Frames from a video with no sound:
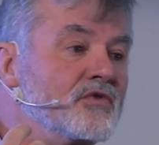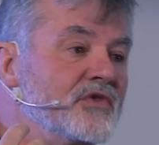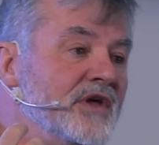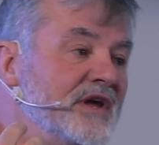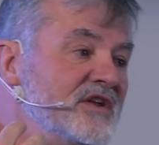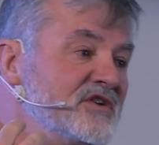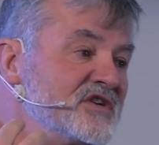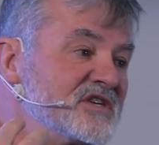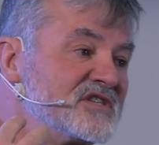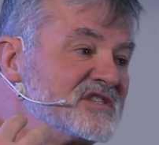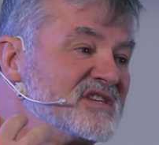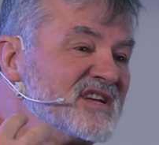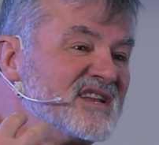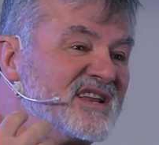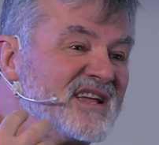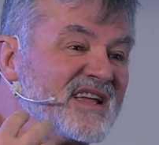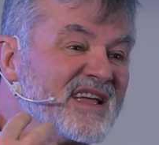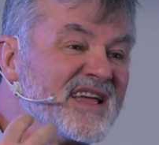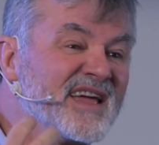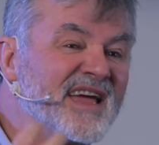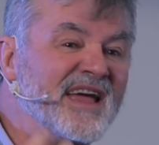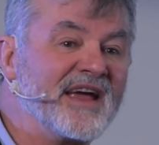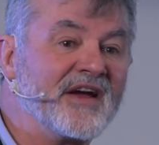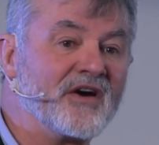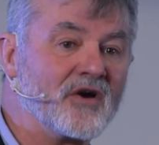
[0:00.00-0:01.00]
They just
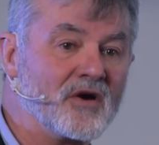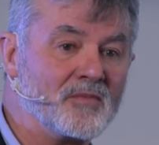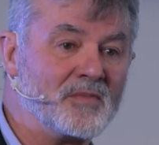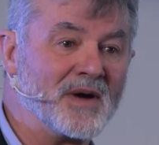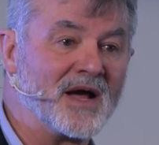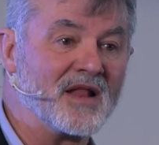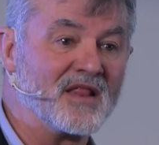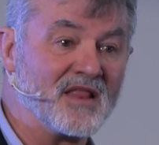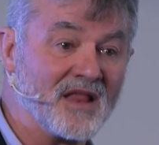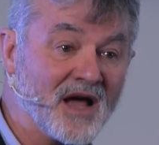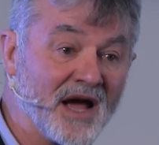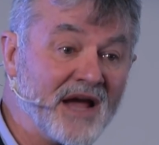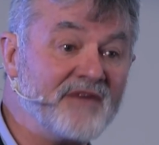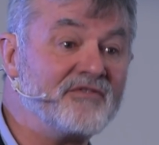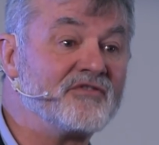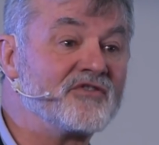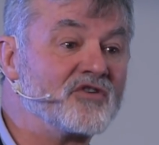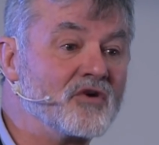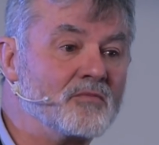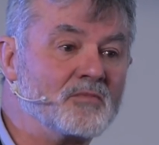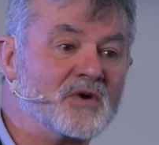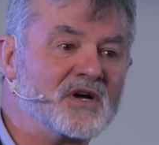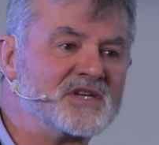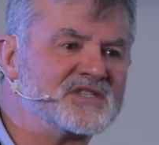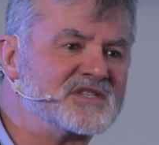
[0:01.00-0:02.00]
didn't care about life
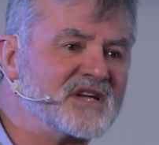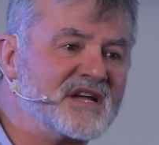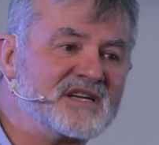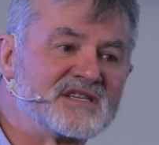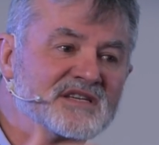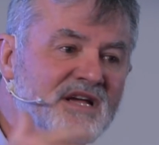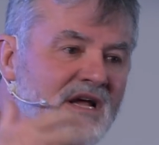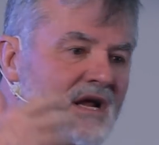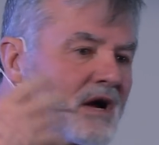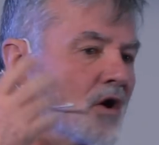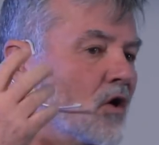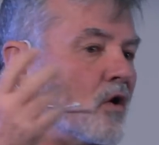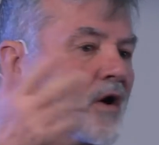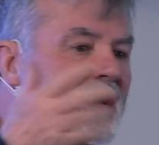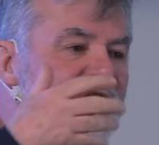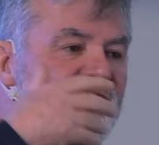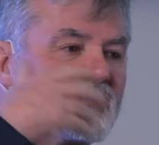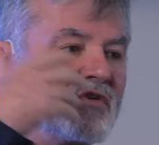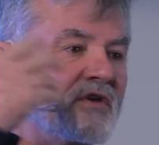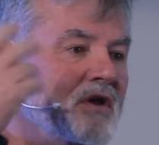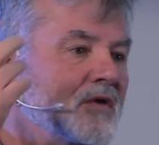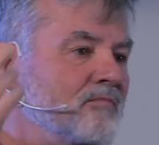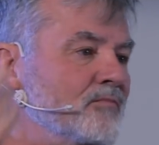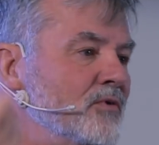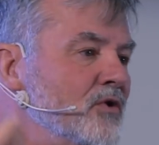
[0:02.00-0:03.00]
so much. They say, oh, I
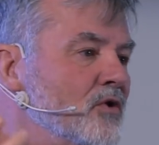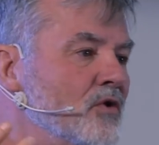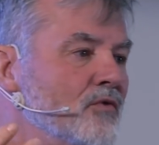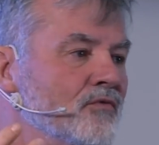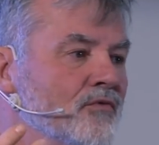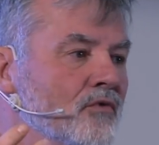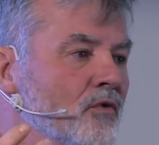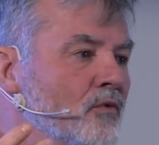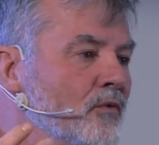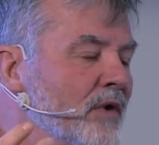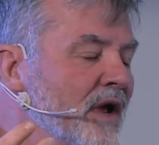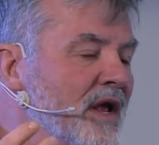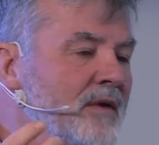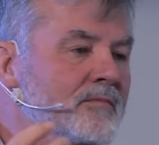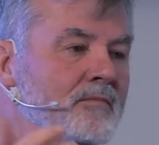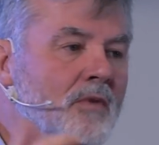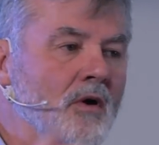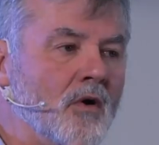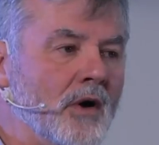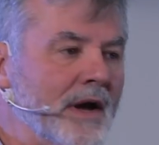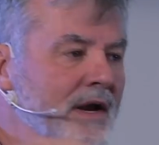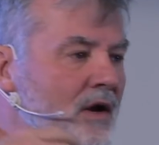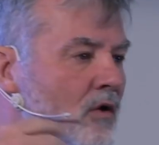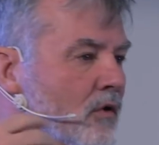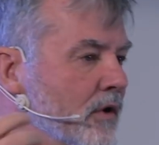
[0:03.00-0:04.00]
see a beautiful
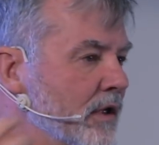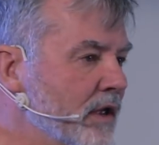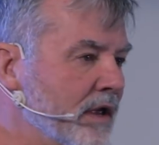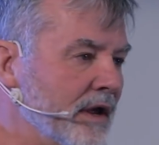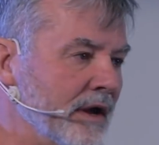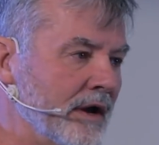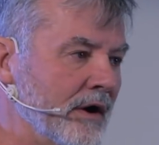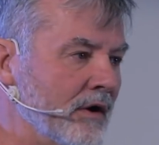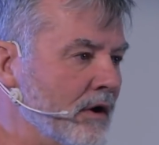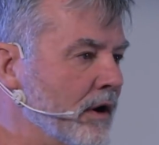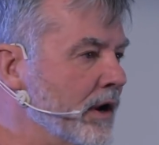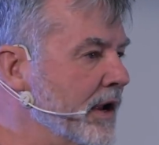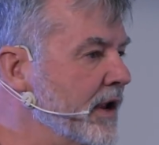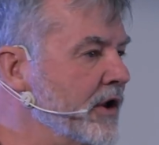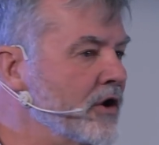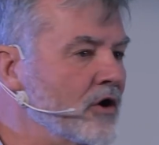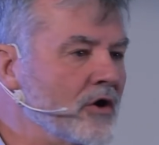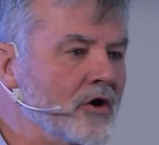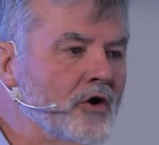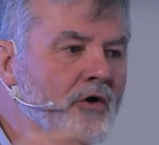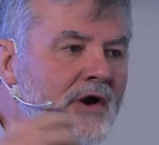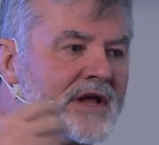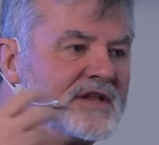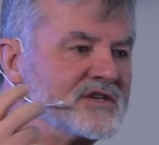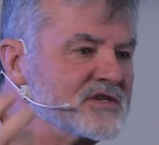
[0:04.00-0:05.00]
rainbow. I don't care. I
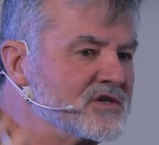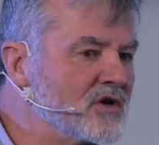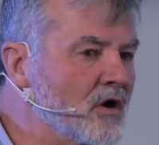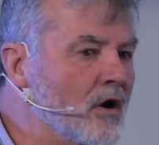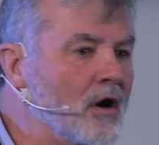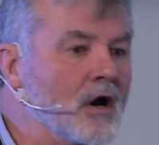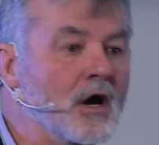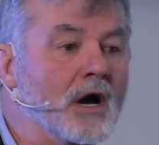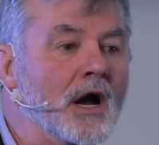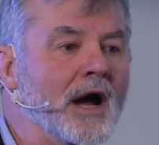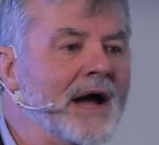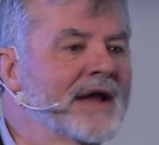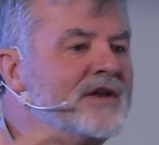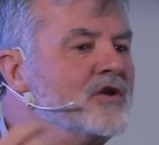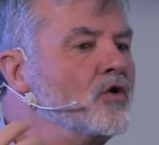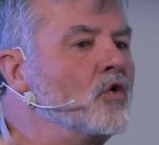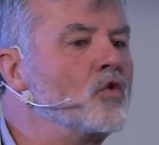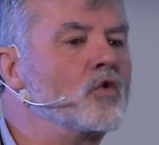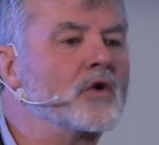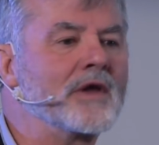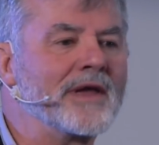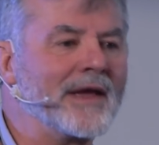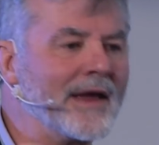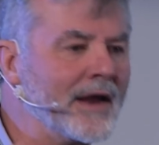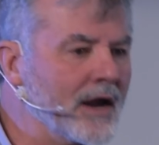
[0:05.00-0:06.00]
hear a great song. I
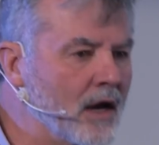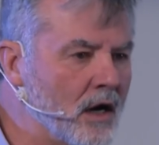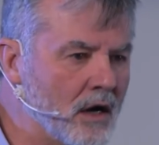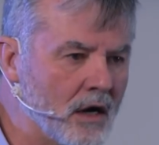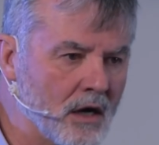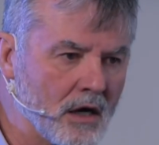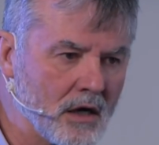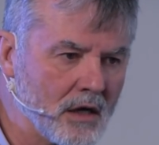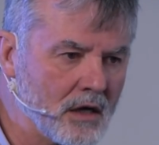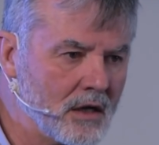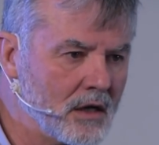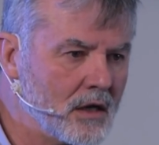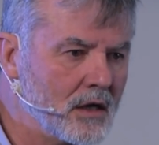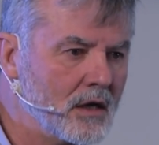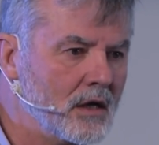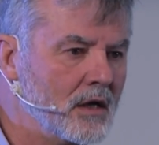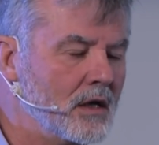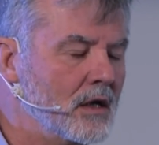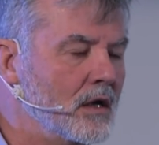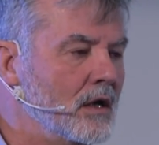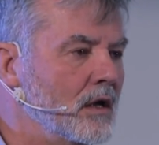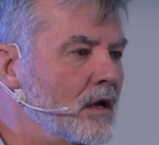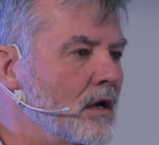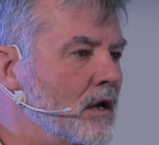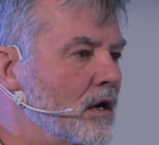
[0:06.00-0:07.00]
don't care.
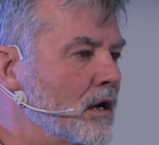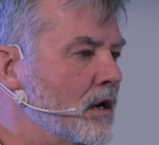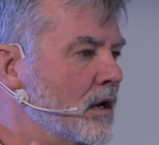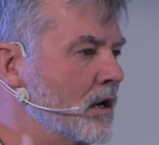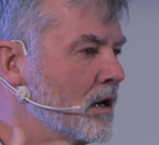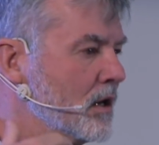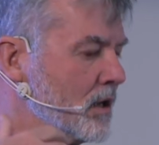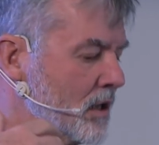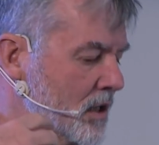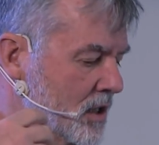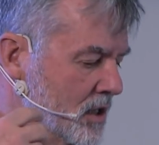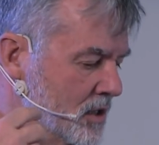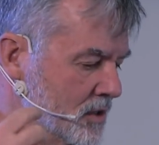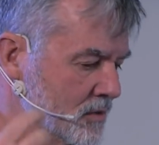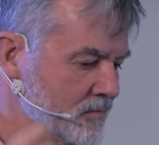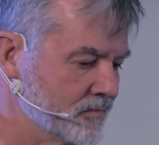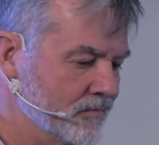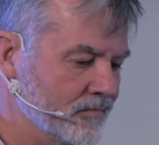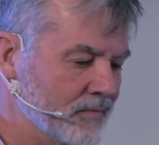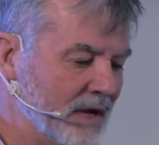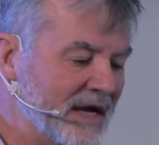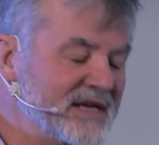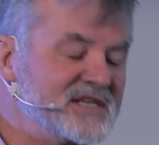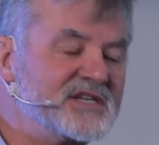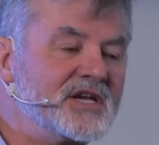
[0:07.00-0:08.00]

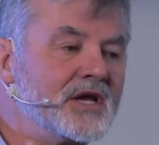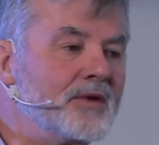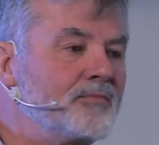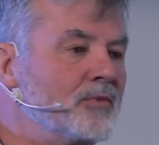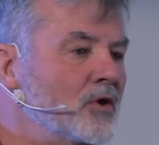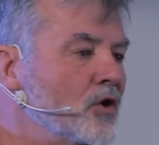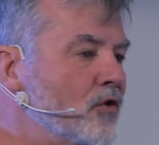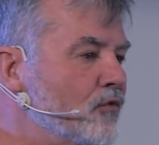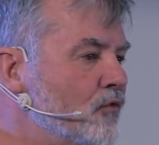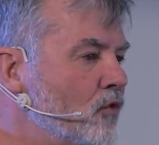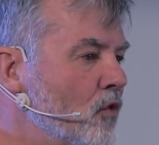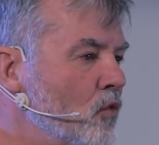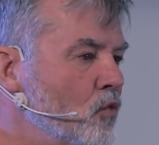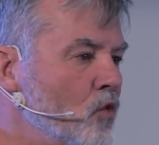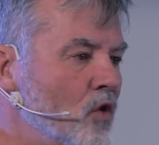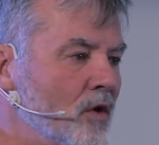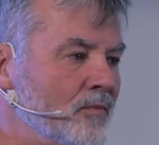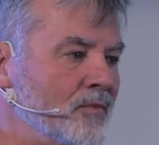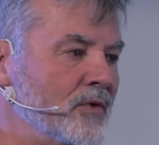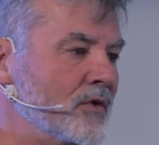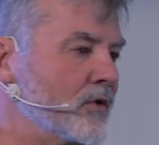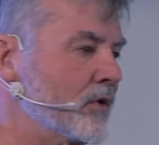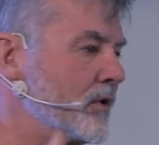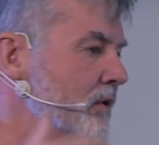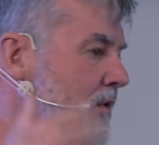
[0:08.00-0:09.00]
I see a beautiful
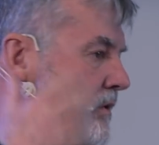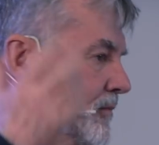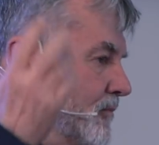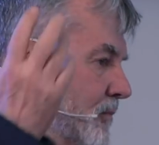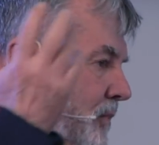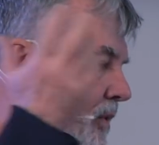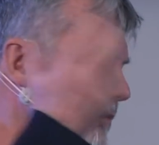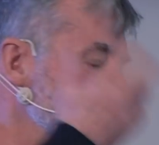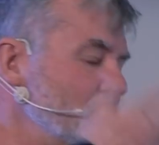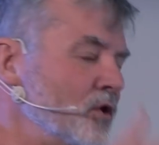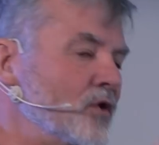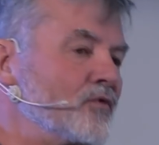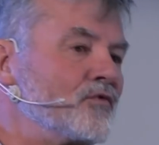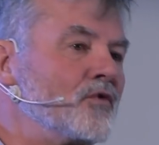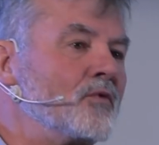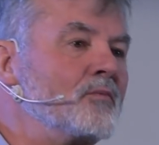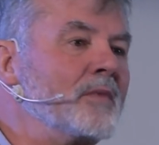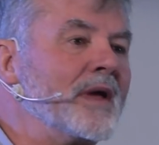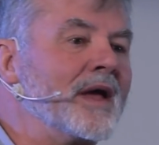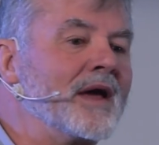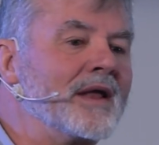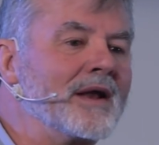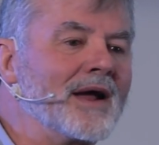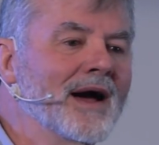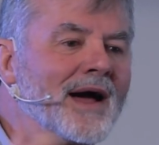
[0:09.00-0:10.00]
woman or a beautiful
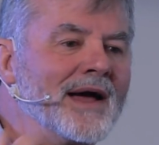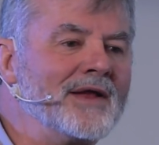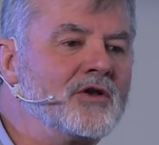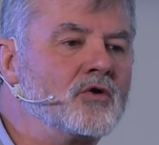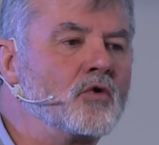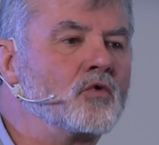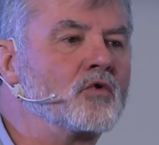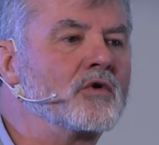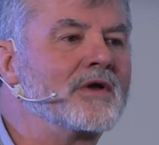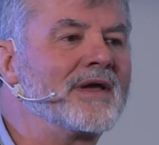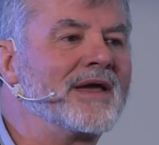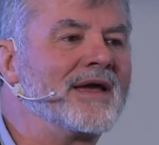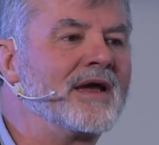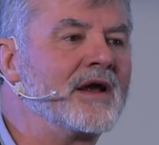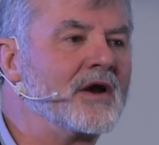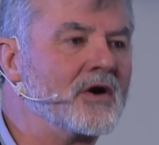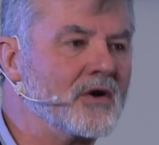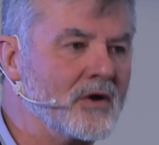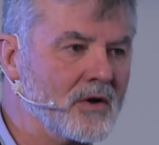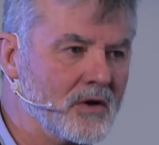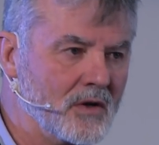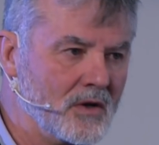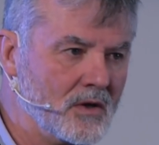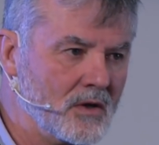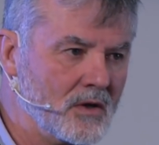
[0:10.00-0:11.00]
man. I don't care.